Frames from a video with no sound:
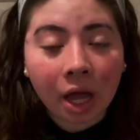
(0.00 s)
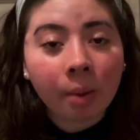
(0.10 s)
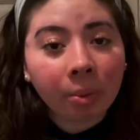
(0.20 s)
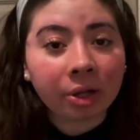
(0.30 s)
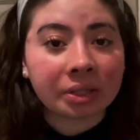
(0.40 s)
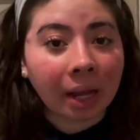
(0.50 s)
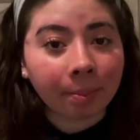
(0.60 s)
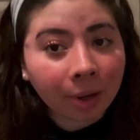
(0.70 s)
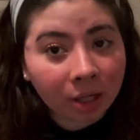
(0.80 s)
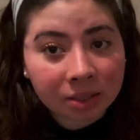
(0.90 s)
put that
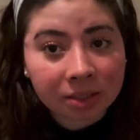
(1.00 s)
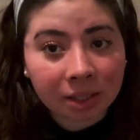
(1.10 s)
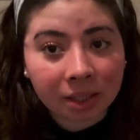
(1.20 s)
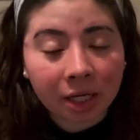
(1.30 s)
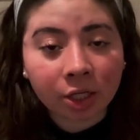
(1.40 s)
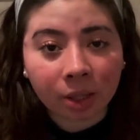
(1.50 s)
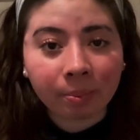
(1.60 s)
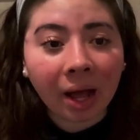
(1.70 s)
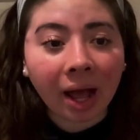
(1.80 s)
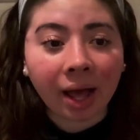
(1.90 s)
person in your
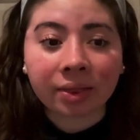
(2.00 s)
path.